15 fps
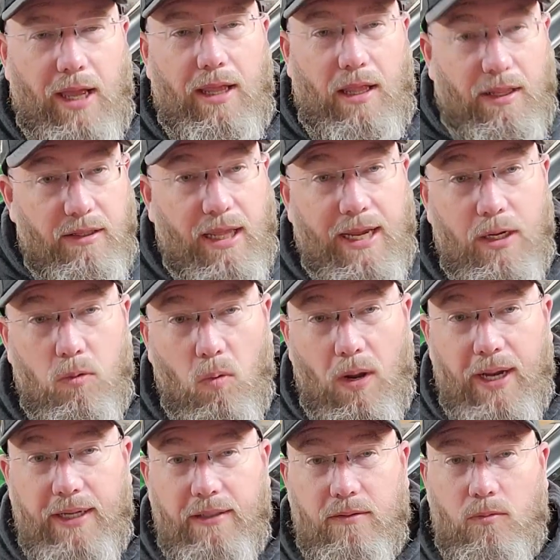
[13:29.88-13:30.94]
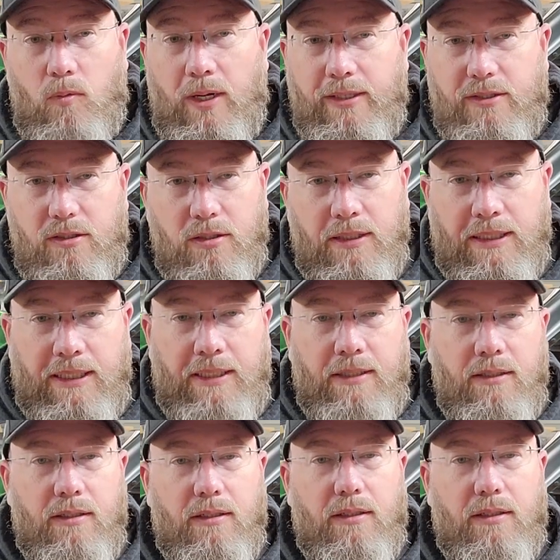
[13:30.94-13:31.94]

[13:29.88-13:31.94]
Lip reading: like white. White's clean,